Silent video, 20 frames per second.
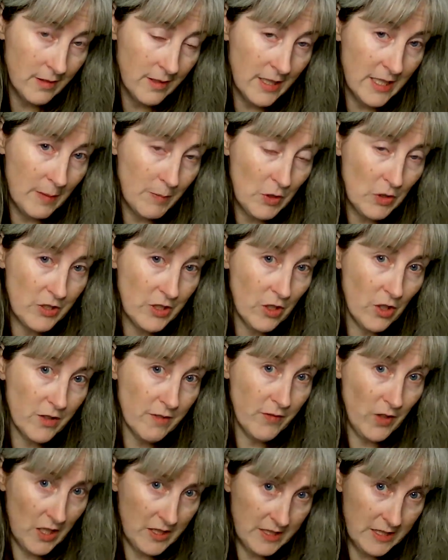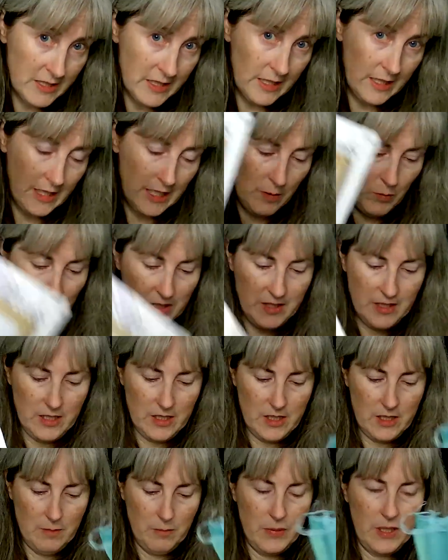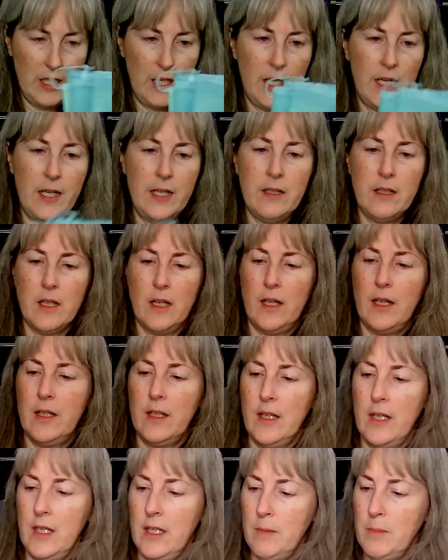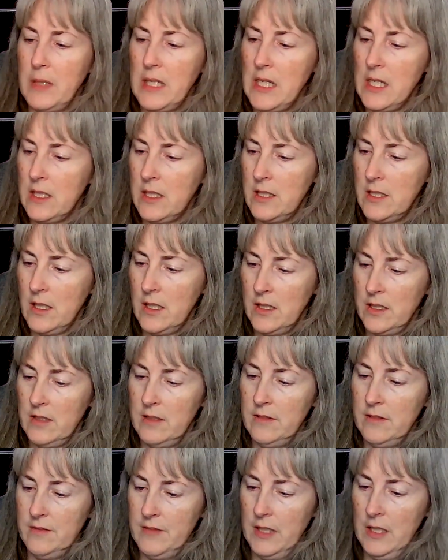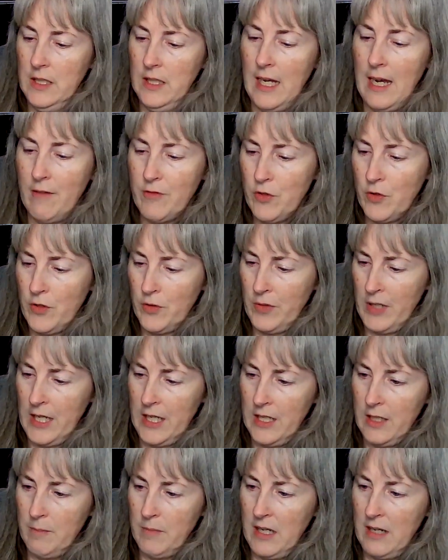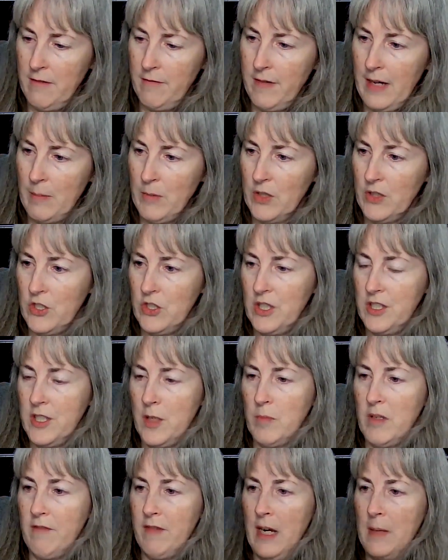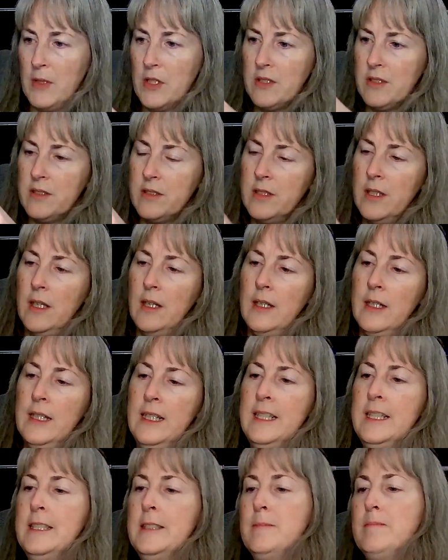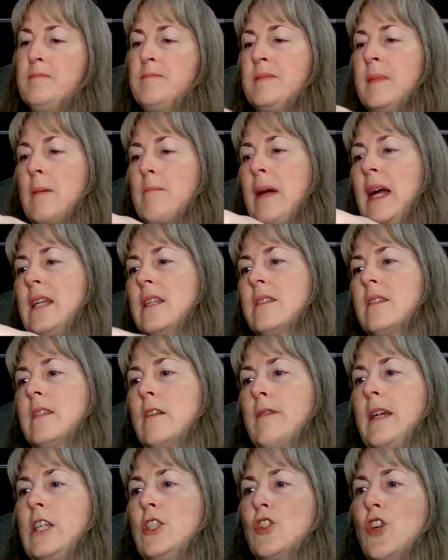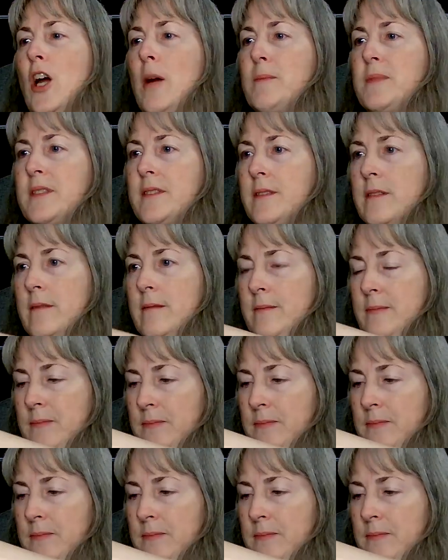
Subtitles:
And I'm using all the flosses that came with it, but I got a piece of After the Rain by Fiberlicious Yummy Fibers, minus the raindrops,